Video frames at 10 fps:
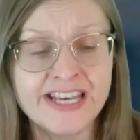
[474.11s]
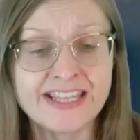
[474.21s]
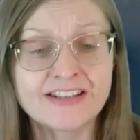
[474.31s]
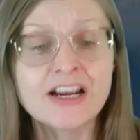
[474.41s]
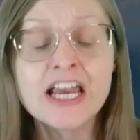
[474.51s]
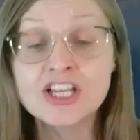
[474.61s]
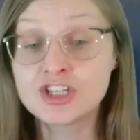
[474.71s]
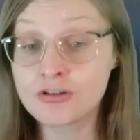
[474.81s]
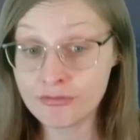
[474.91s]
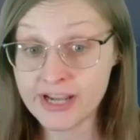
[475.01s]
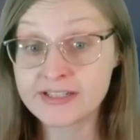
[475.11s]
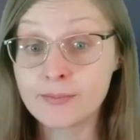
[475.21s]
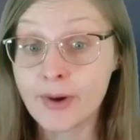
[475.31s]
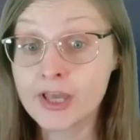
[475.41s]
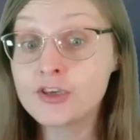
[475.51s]
data
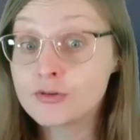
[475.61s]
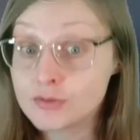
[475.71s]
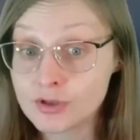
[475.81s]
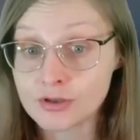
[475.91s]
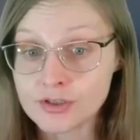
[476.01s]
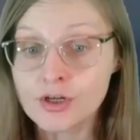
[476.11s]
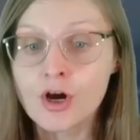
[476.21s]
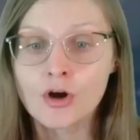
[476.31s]
generated by users